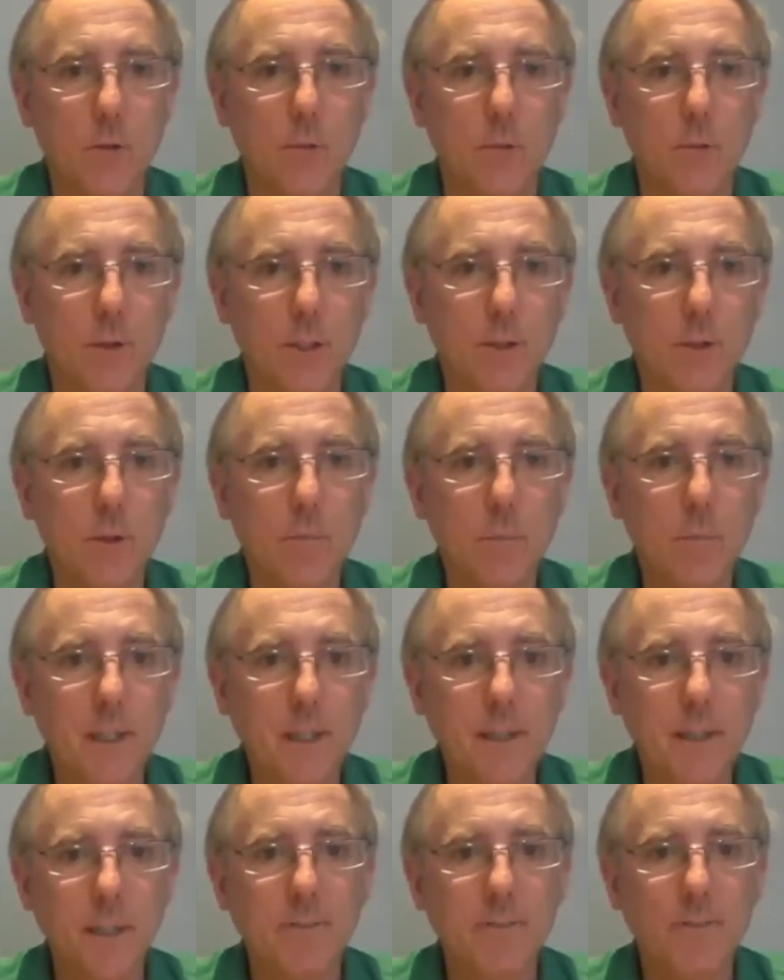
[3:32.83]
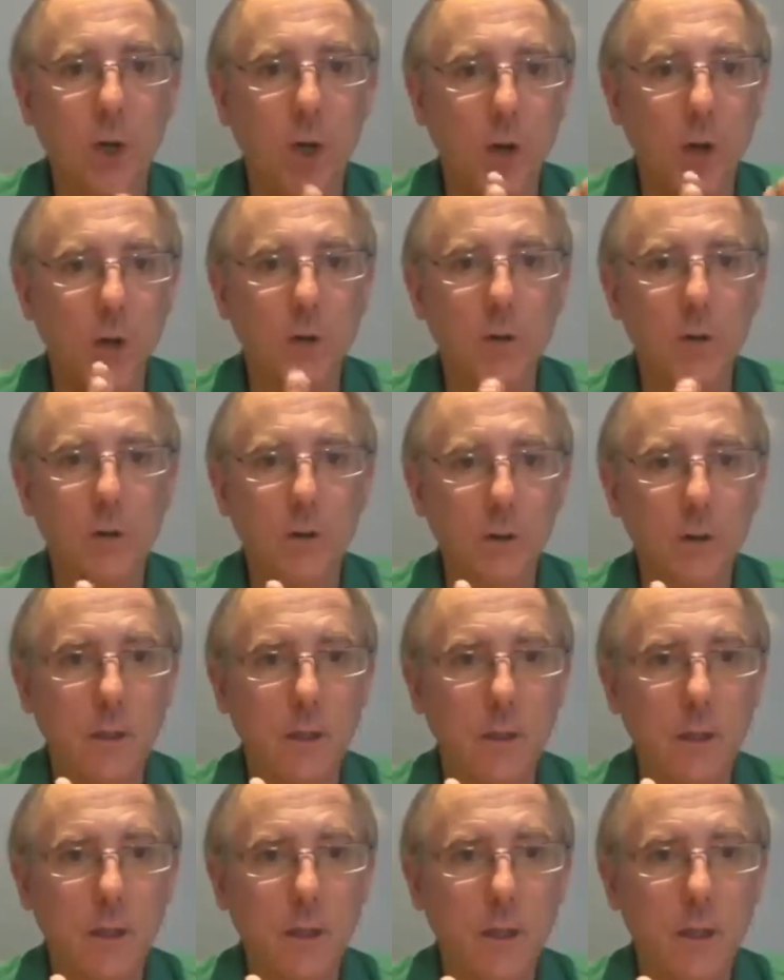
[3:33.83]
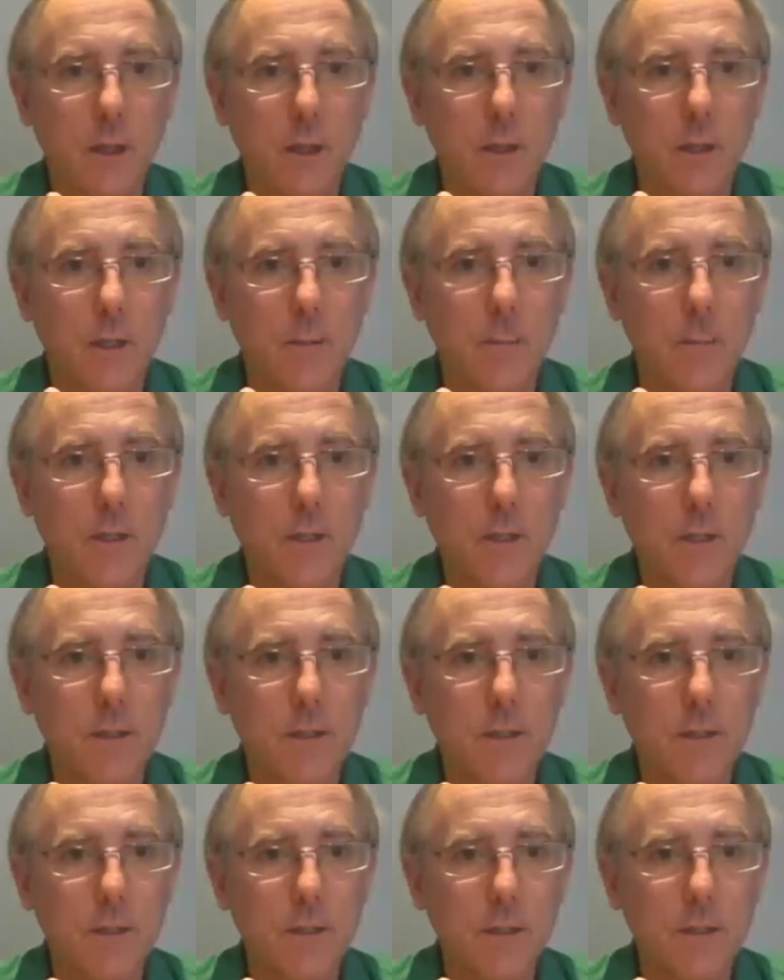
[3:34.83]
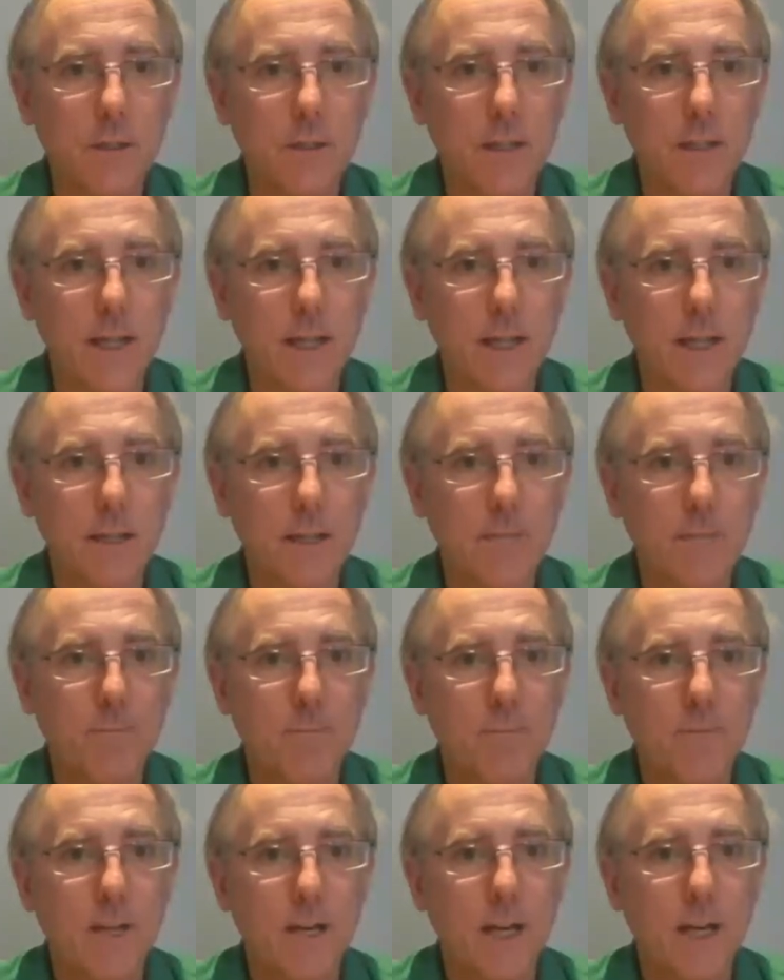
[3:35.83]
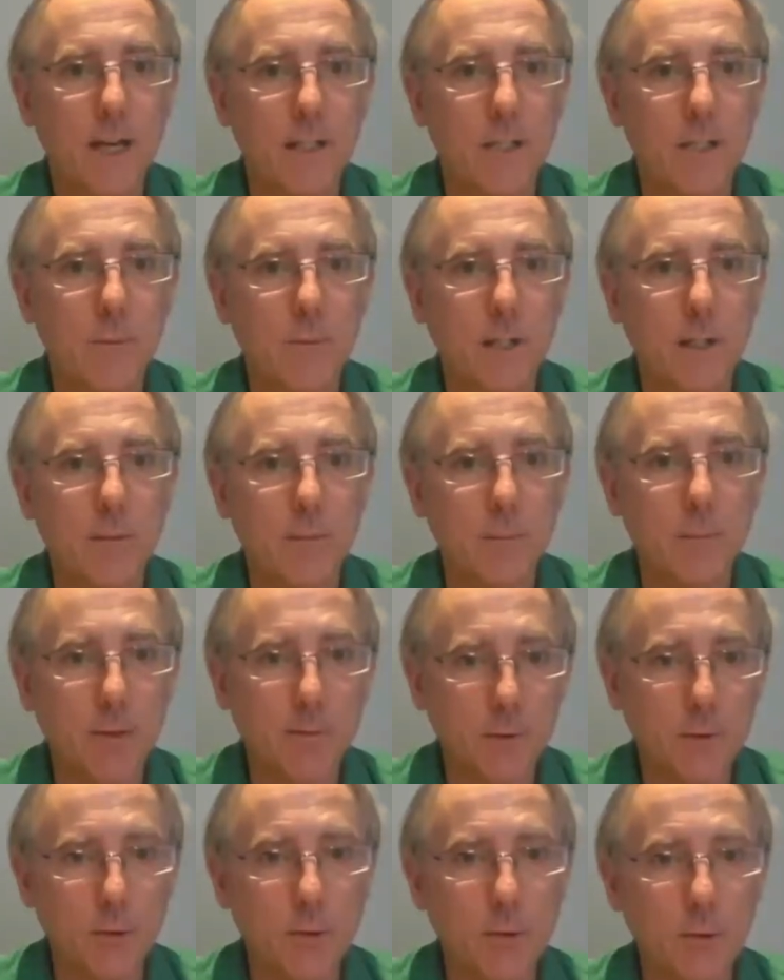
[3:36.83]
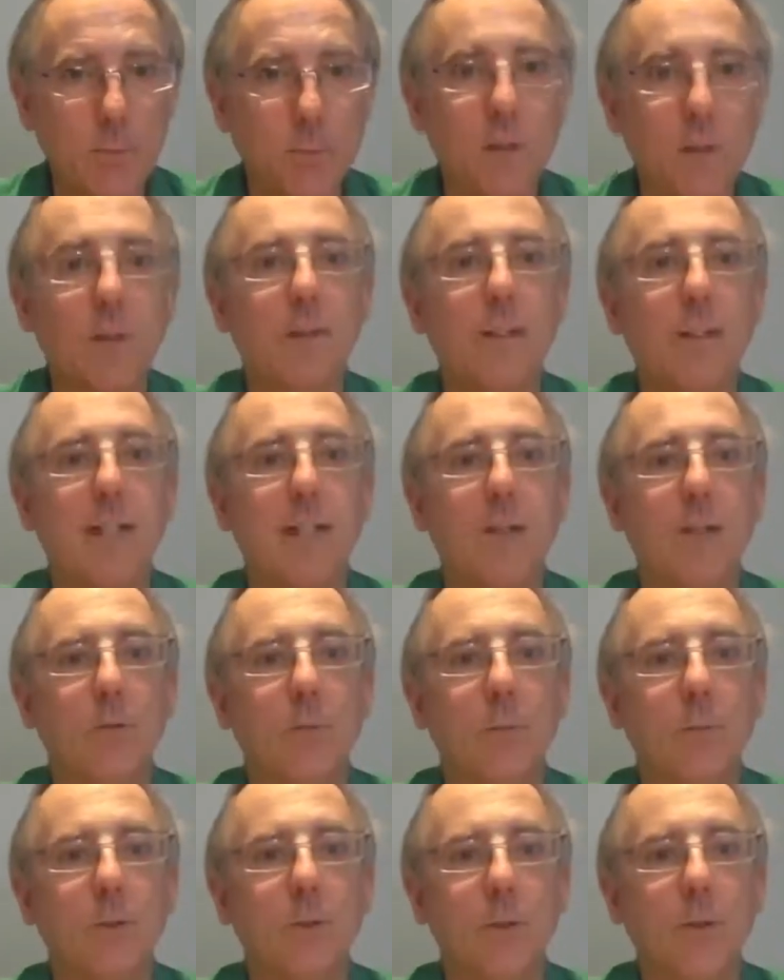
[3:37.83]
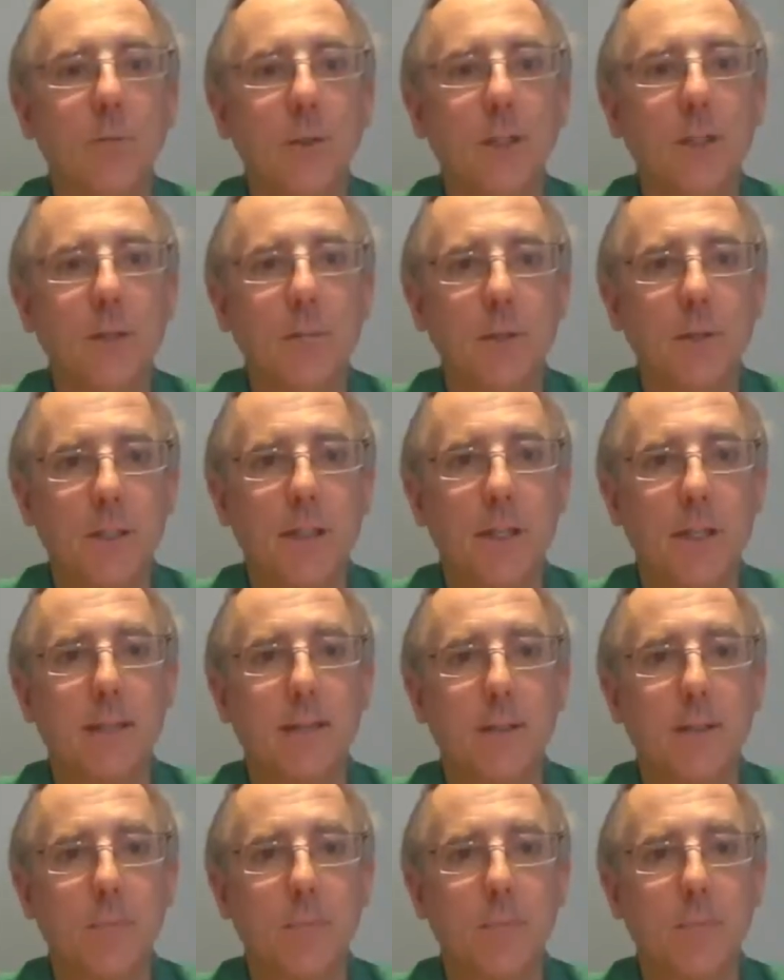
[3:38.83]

Now, you mightn't have all the materials today, and you mightn't be able to do them all now, but you'll be able to get them